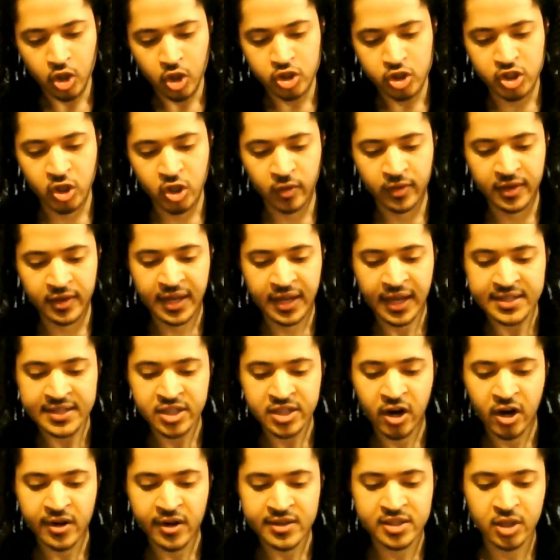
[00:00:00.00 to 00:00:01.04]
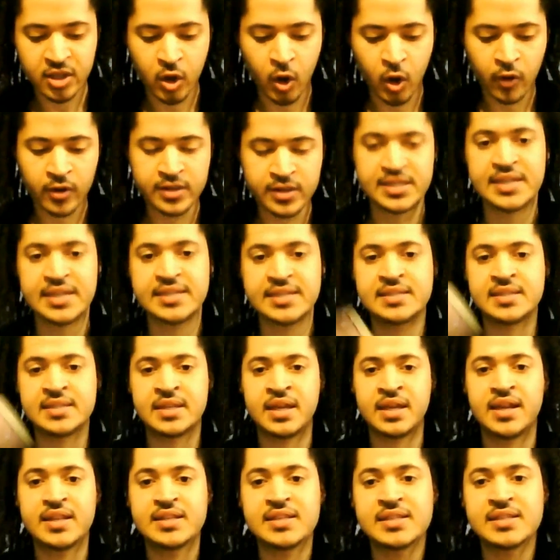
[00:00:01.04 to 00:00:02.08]
So the next card is the Goal or
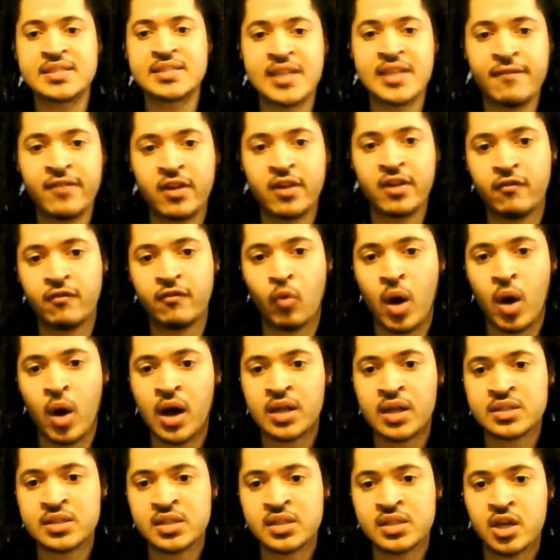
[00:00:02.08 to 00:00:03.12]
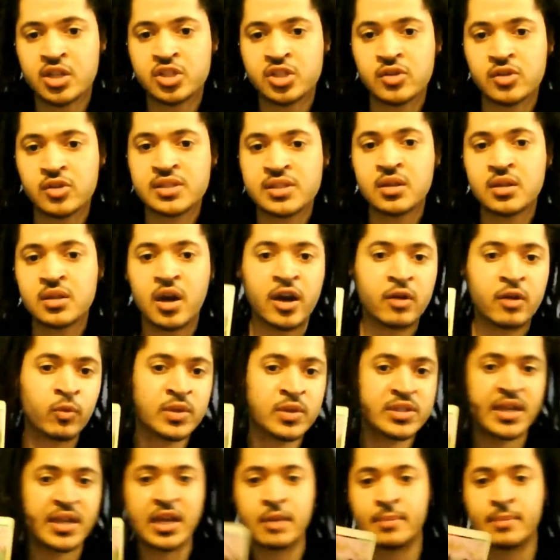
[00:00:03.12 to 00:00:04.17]
Destiny, and it's a Seven of Wands. So this is a card,
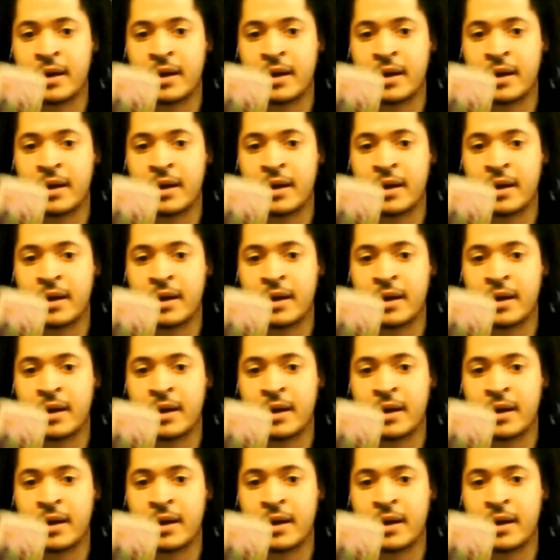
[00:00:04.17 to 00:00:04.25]
once again,